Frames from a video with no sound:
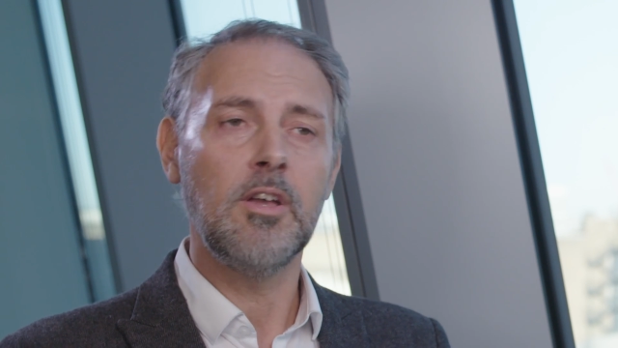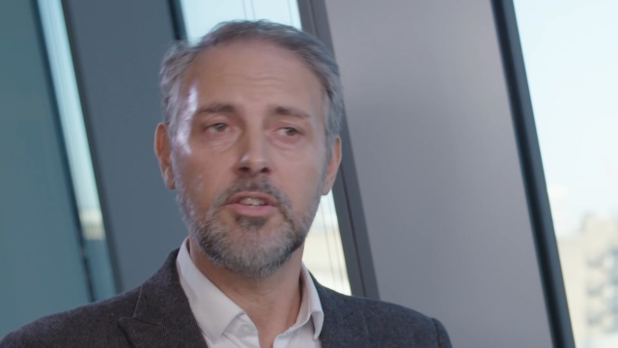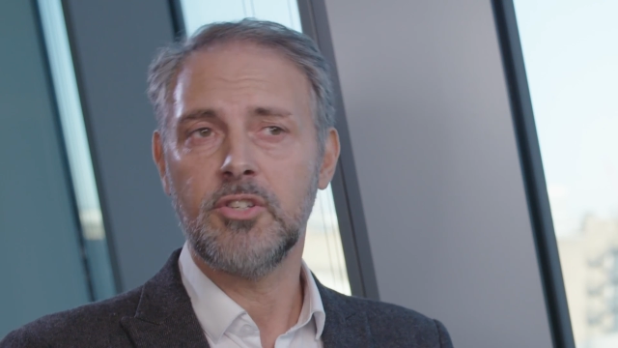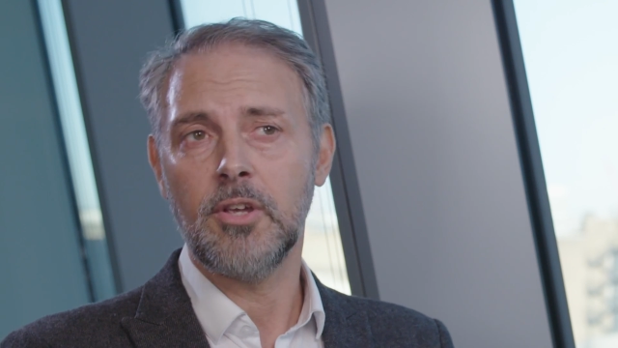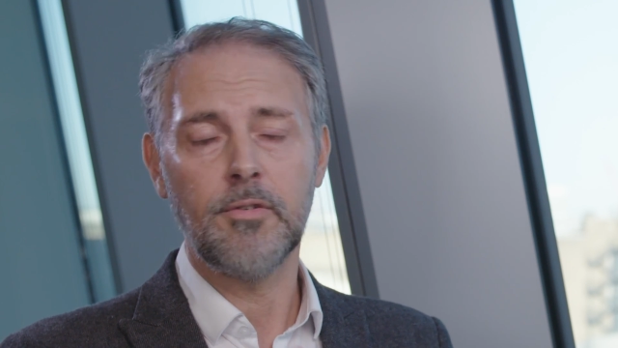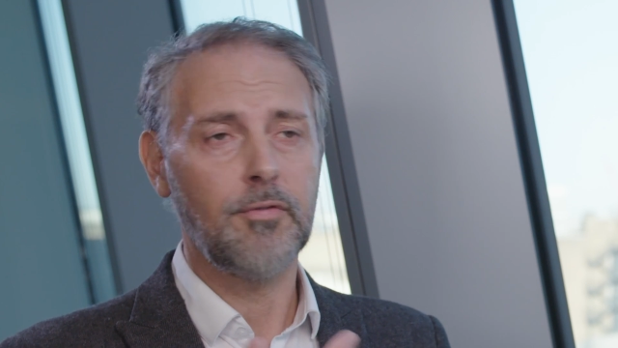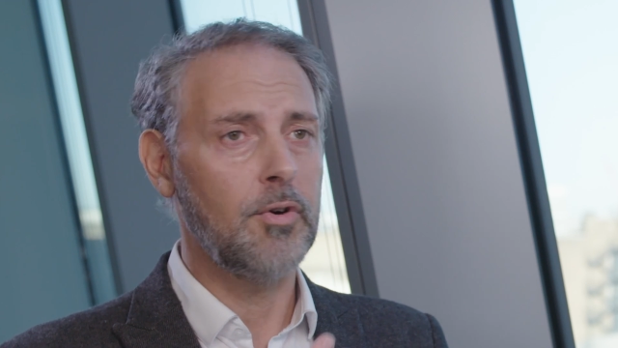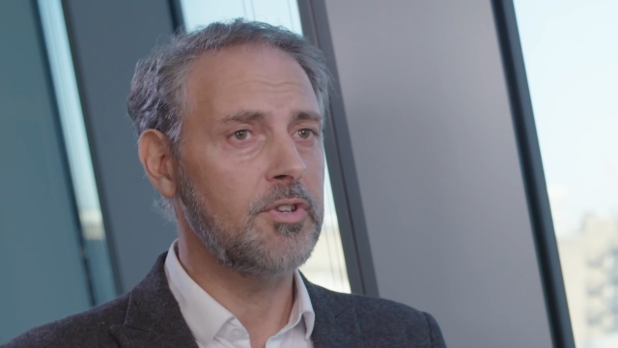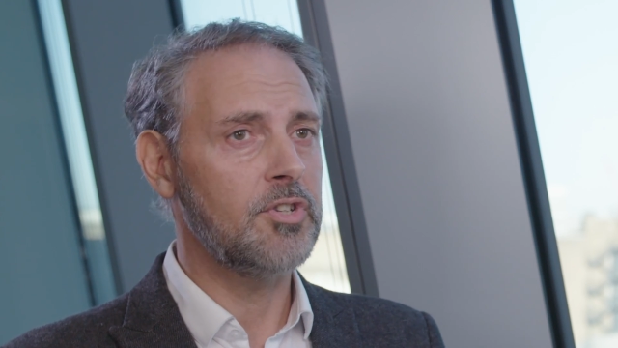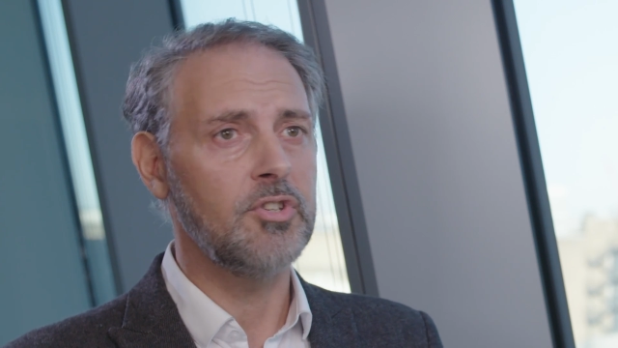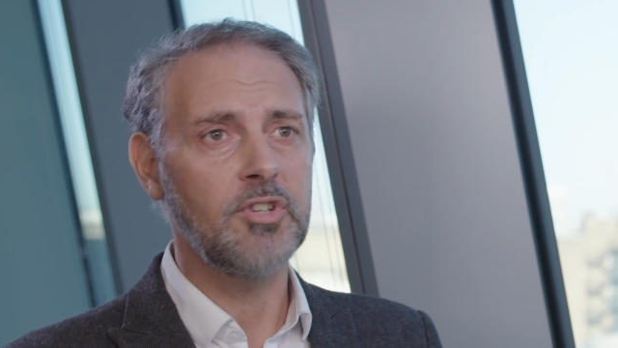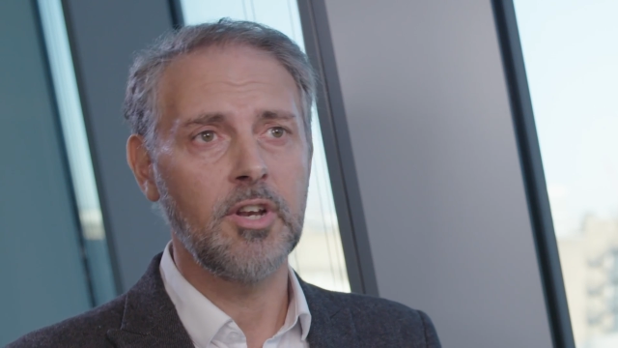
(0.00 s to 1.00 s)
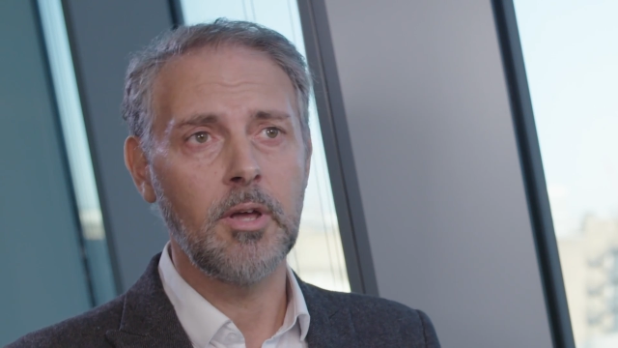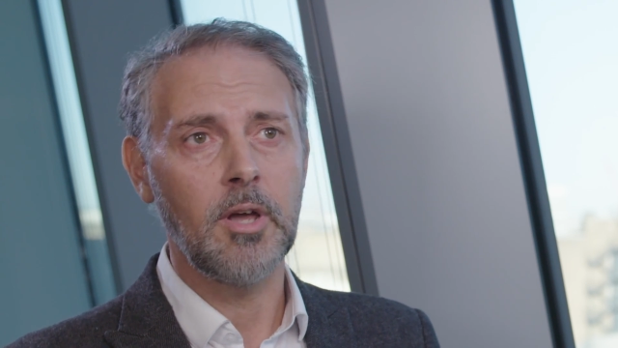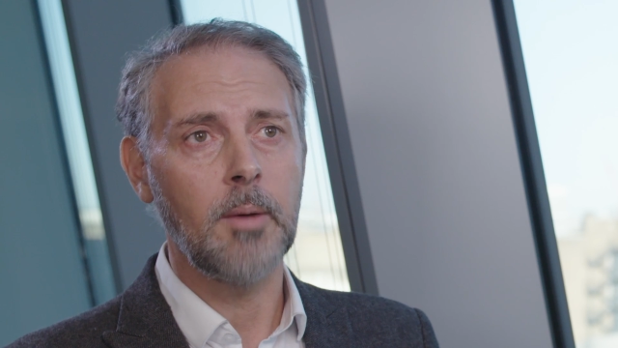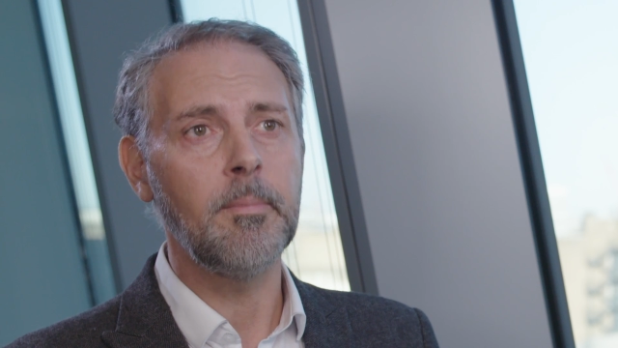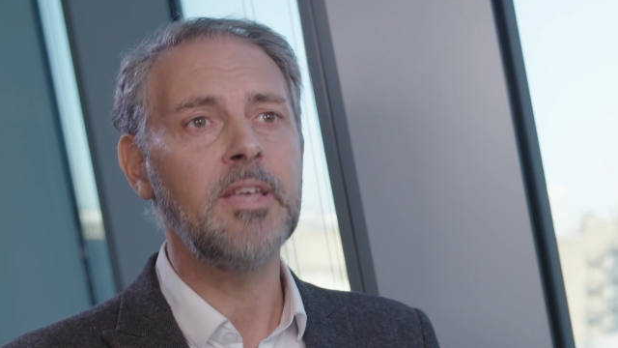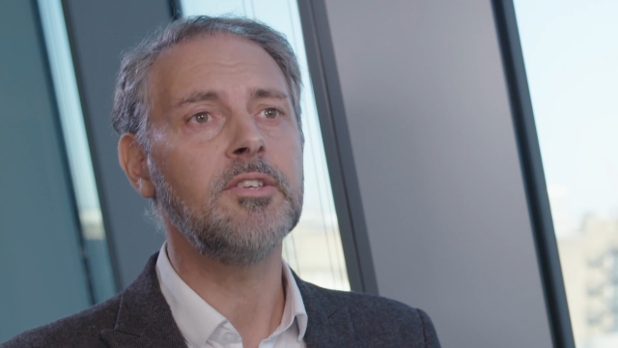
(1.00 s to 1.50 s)
So for instance, in
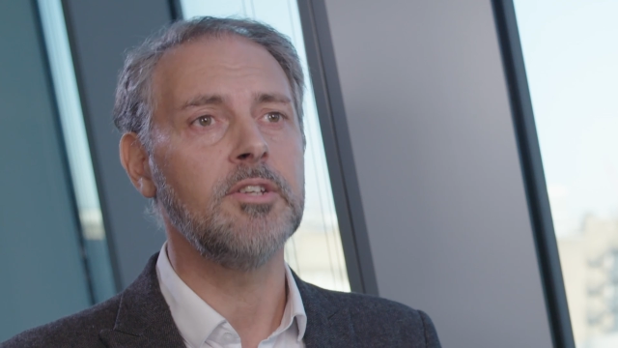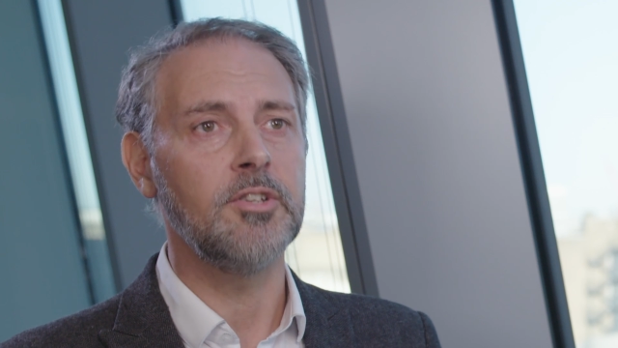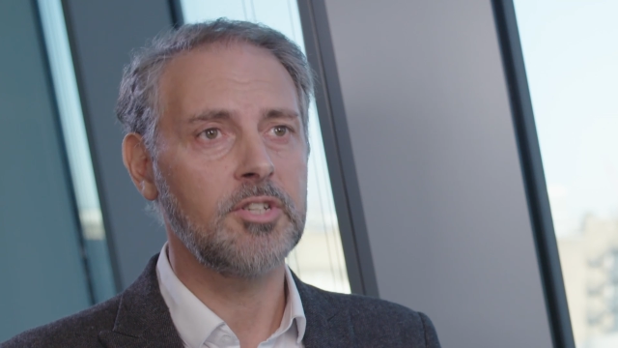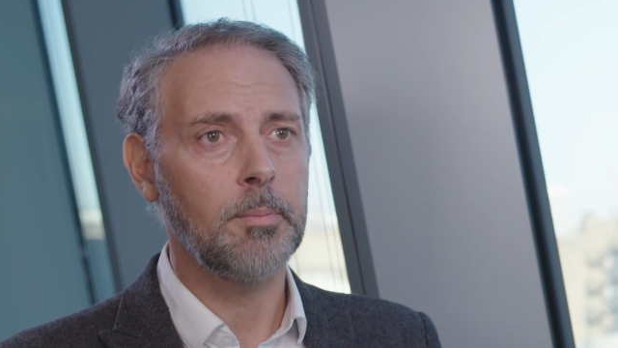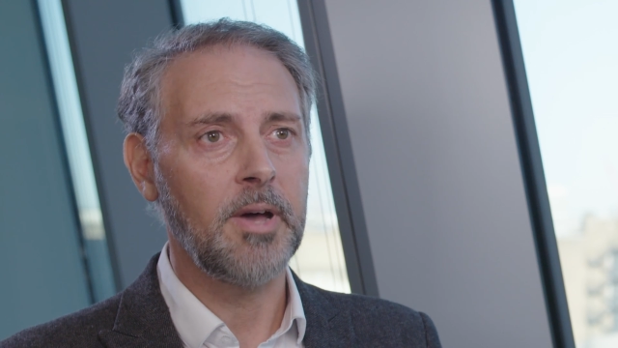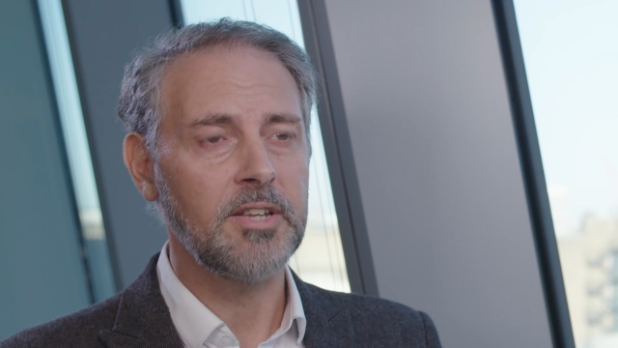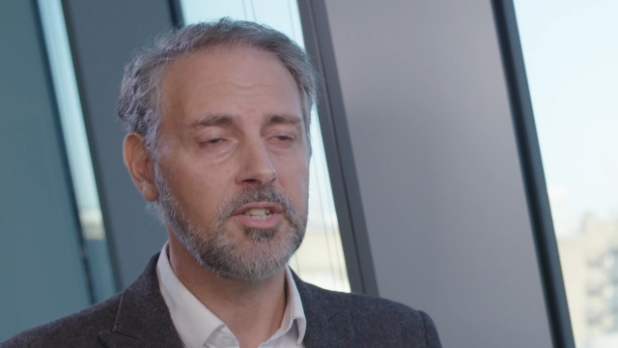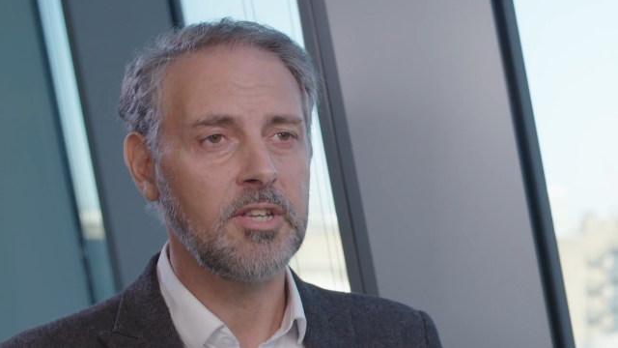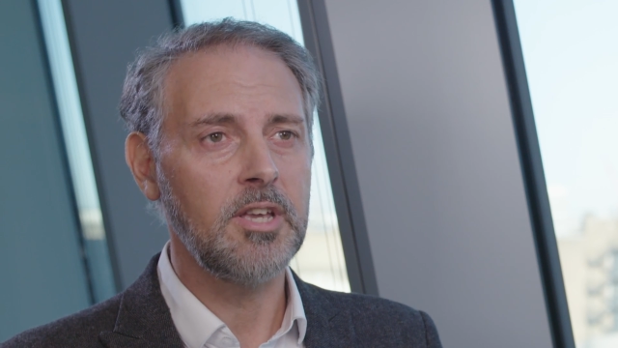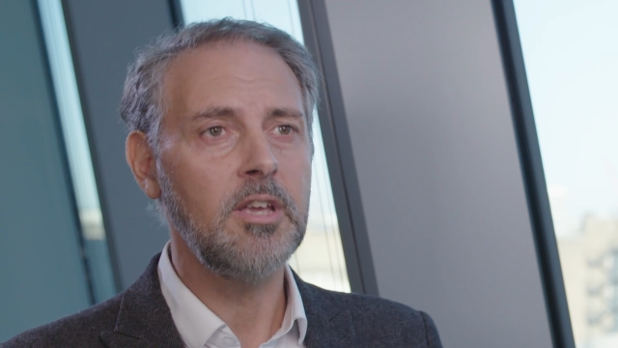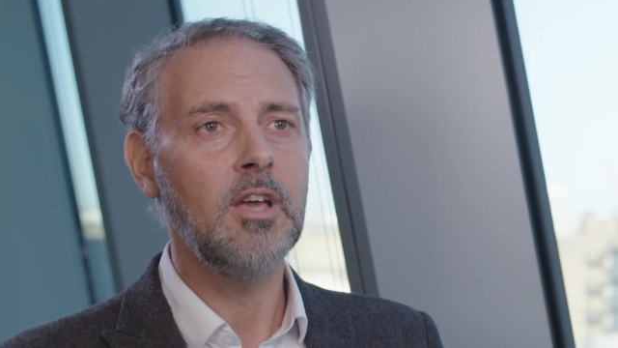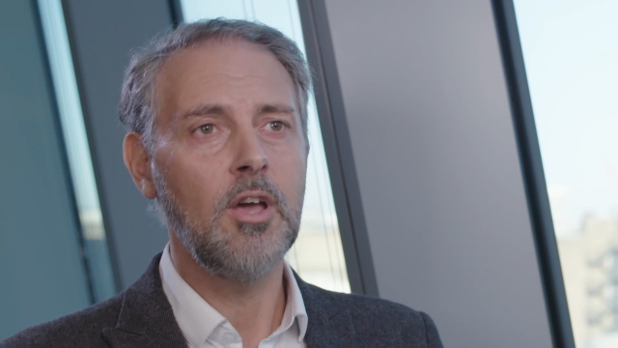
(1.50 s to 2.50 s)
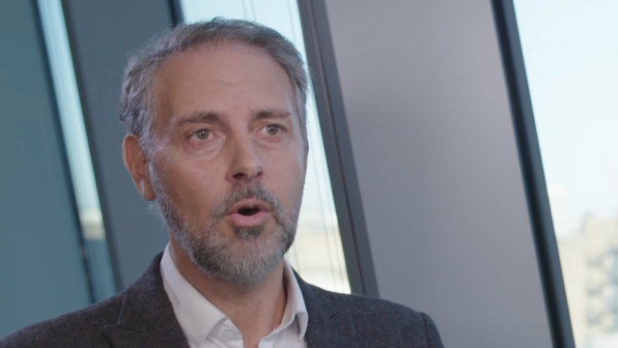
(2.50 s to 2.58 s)
a maintenance capacity,